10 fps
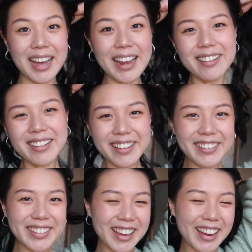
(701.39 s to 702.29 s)
I don't know,
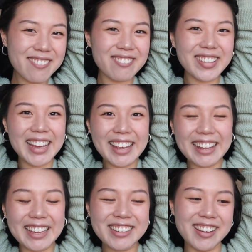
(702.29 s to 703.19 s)
it's kind of fun
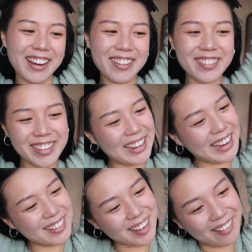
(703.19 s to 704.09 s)
like sharing with you
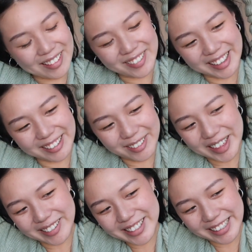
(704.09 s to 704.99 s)
guys how I feel
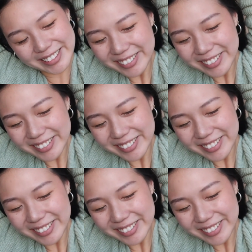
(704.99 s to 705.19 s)
about stuff.